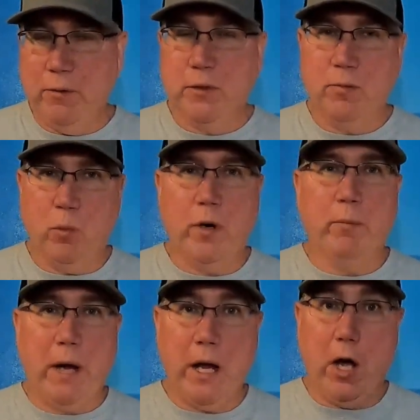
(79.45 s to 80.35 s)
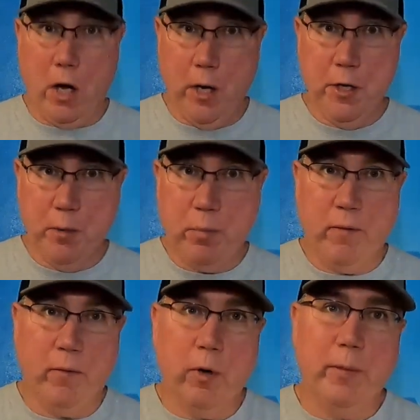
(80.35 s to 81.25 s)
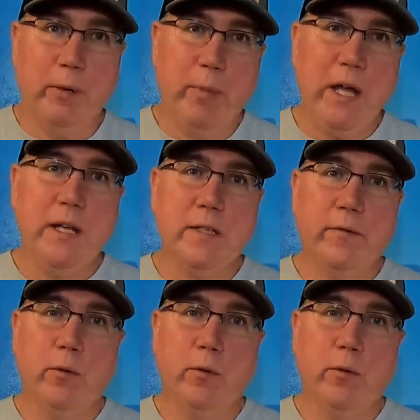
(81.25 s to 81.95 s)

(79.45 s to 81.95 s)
It was one of my underperforming baits.